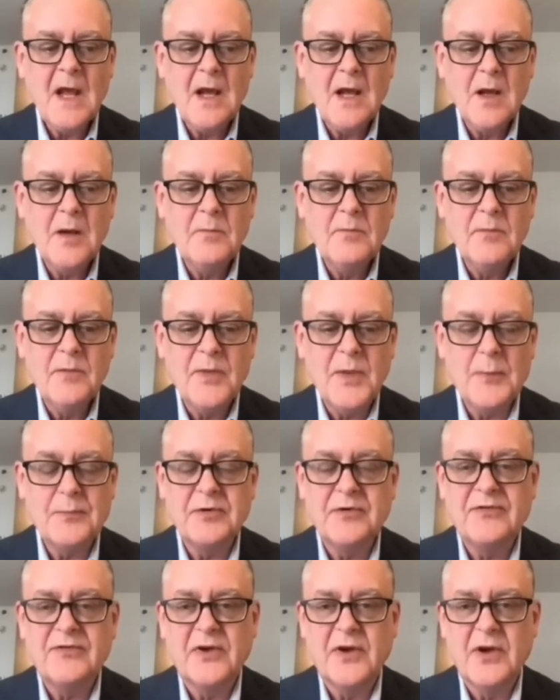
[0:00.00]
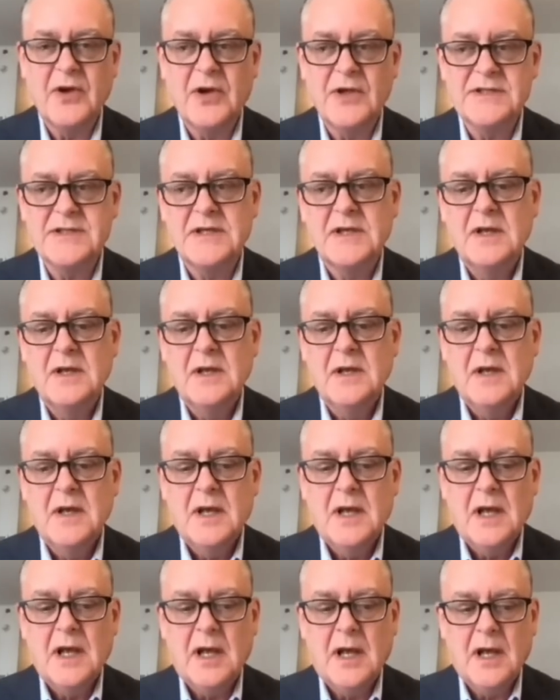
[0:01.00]
um, the preferred
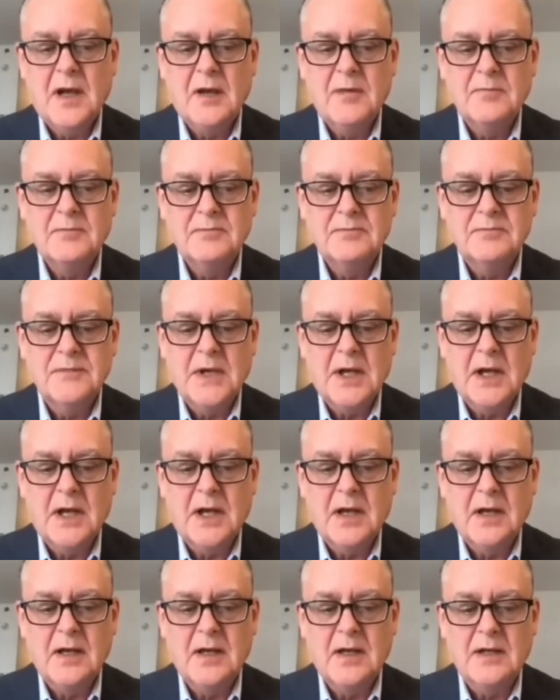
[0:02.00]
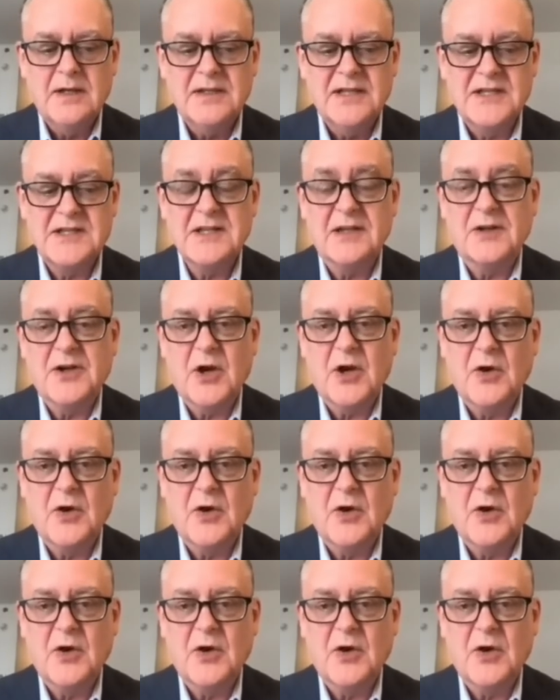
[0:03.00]
um, uh, digital